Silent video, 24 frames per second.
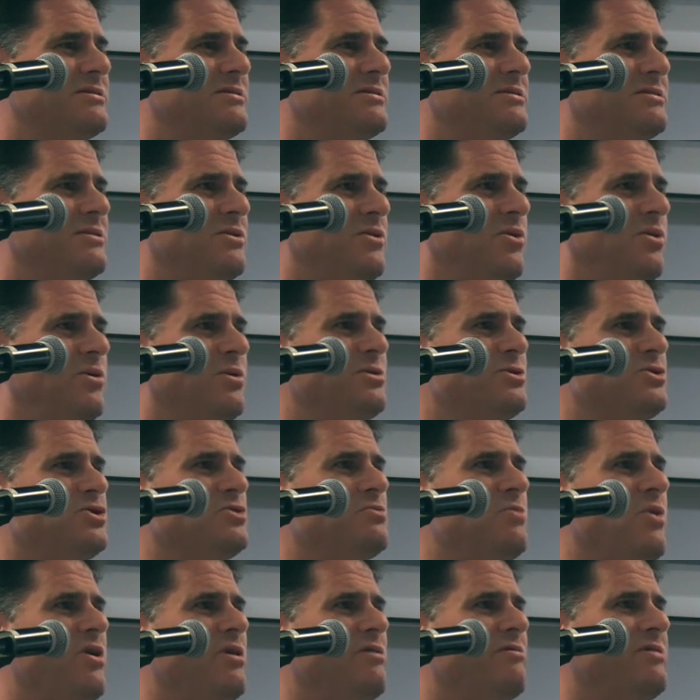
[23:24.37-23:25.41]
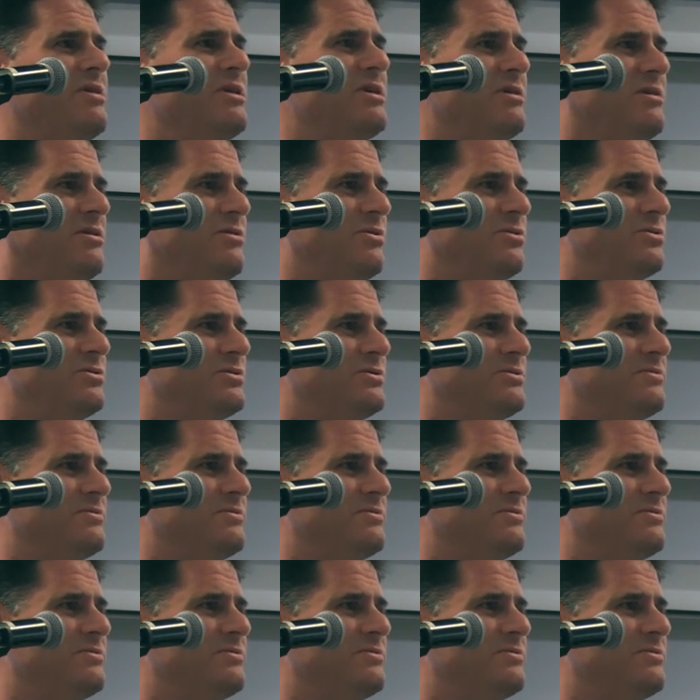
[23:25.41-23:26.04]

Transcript: all the smart vehicles.